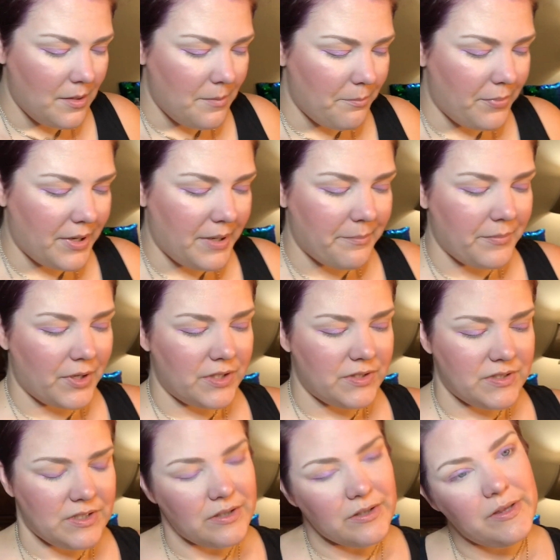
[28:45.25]
but I'm
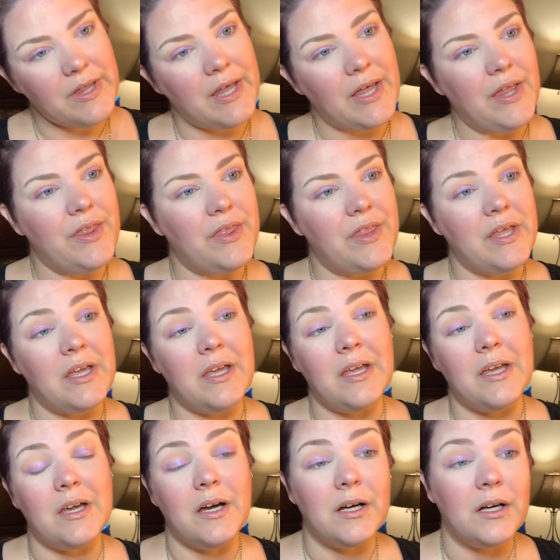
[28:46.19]
concerned that
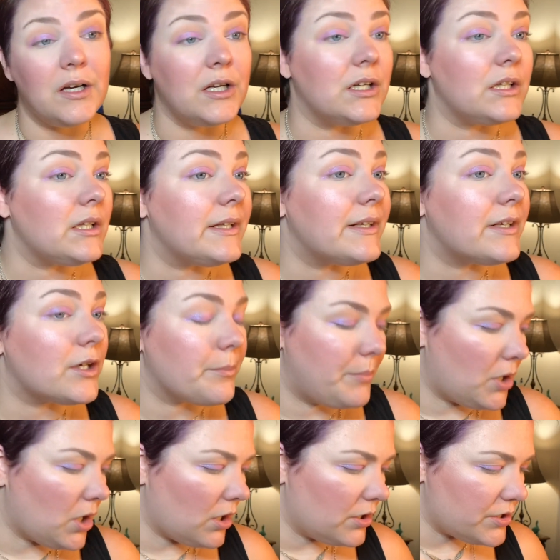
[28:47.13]
the glitter
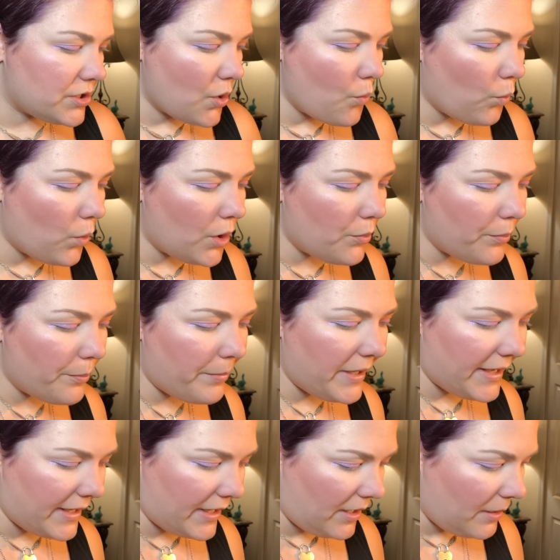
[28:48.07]
part won't
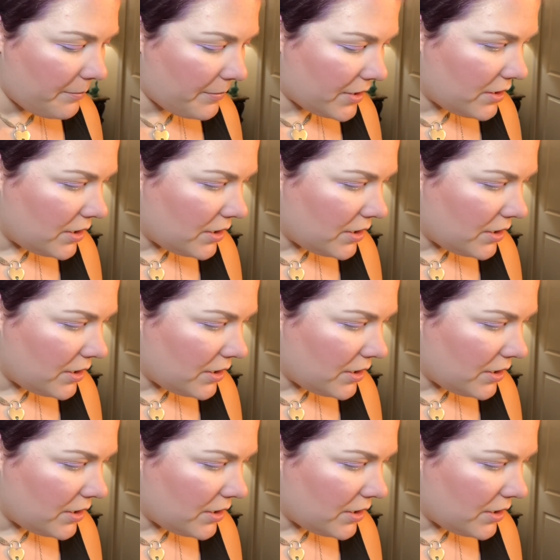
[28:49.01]
pick up.